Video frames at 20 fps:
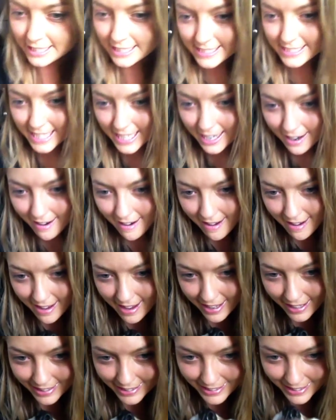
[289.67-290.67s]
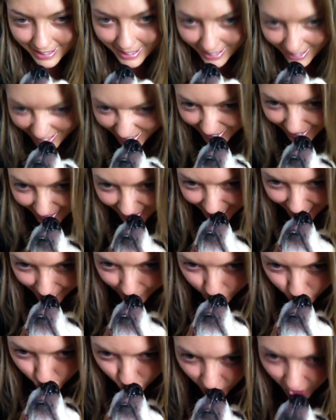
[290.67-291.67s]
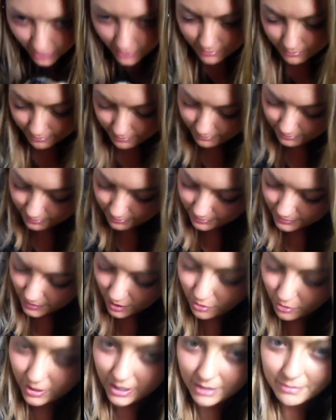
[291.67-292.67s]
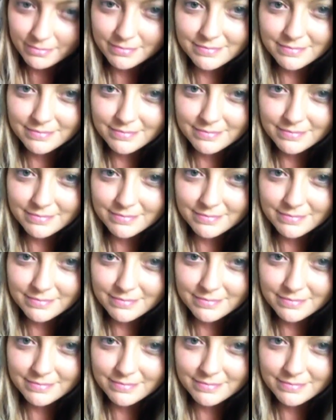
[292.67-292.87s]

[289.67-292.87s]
Say hi. Hi. All right.